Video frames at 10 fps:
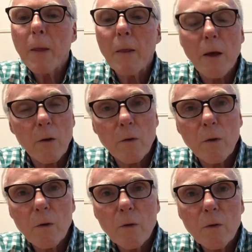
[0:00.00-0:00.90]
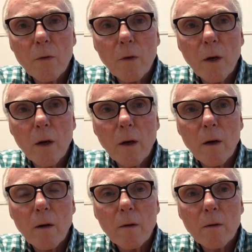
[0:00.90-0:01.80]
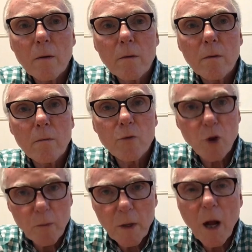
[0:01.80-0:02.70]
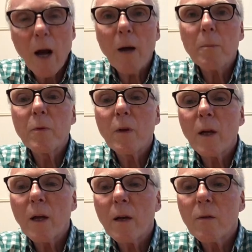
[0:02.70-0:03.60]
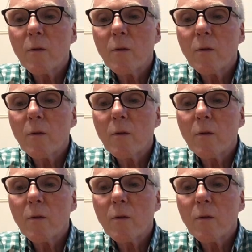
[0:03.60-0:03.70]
They also use German hops and,